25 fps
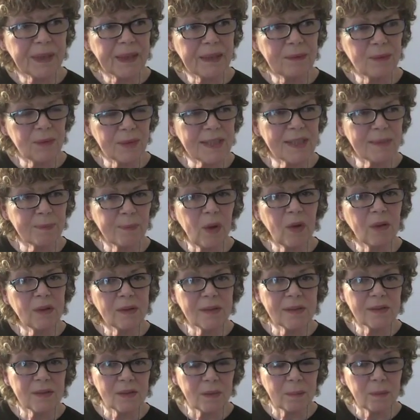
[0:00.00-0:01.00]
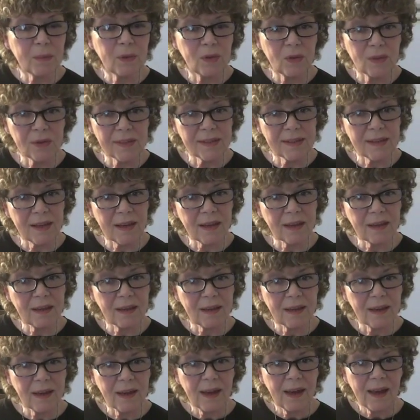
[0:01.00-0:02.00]
responds to music
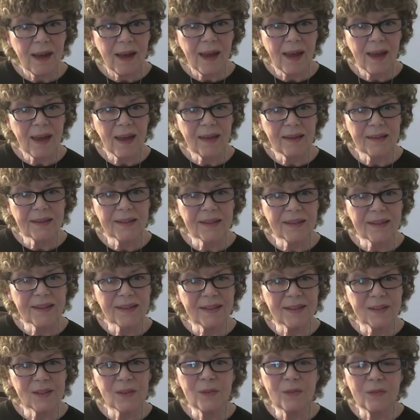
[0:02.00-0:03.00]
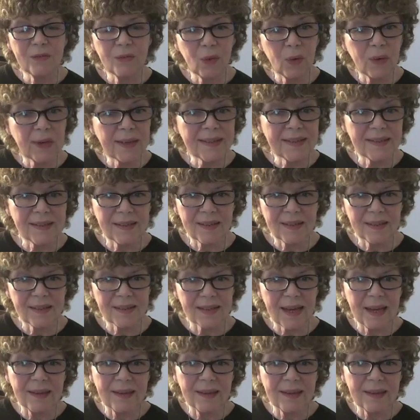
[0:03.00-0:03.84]
and to voices,